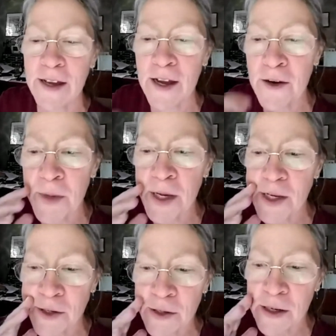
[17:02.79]
It kind
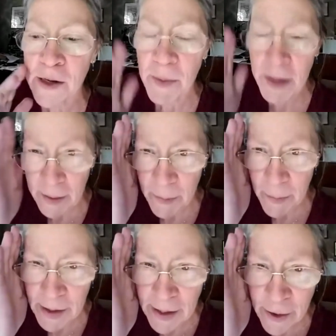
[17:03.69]
of makes you a little
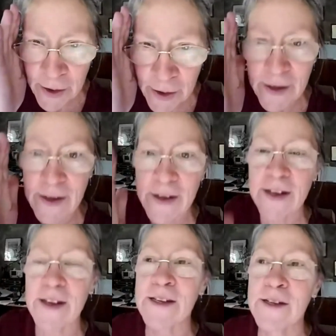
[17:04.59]
bit blinkered,
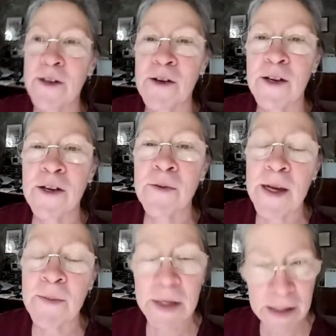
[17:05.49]
so
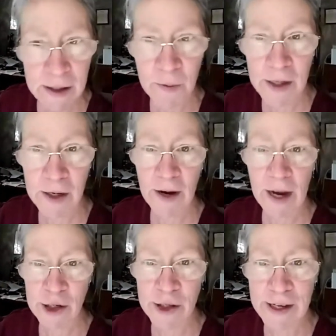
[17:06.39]
you might miss the
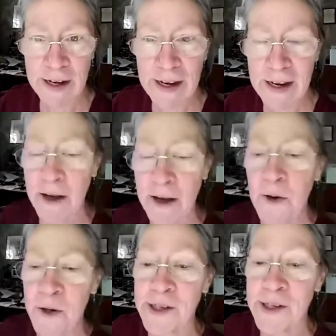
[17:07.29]
one you actually
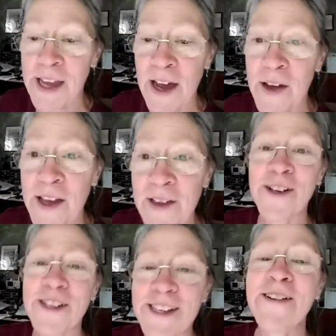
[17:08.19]
need. Whereas now
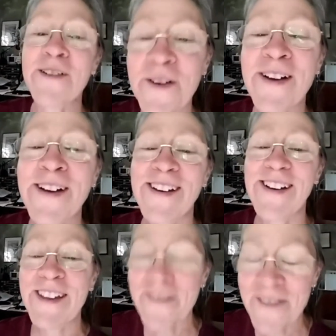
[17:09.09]
every single
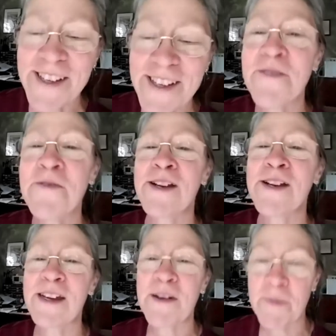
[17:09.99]
one
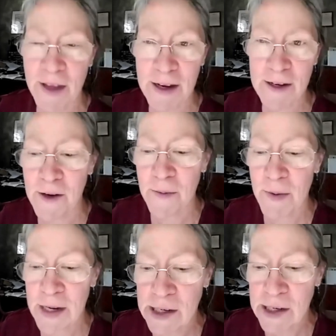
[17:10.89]
can apply
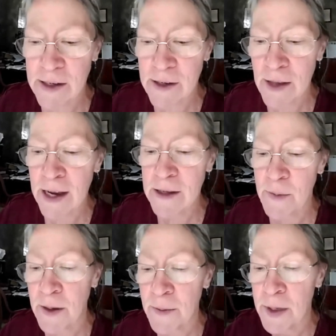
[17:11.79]
to our patient. So
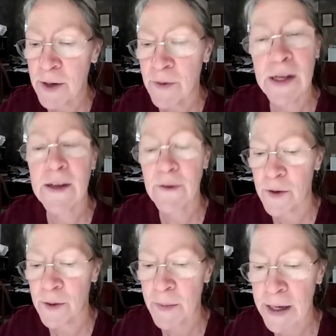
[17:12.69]
that's been a big
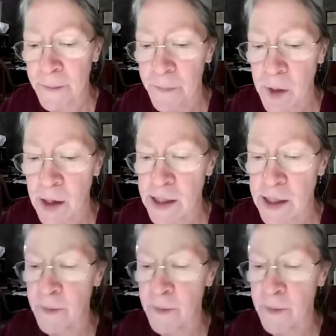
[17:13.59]
relief for me.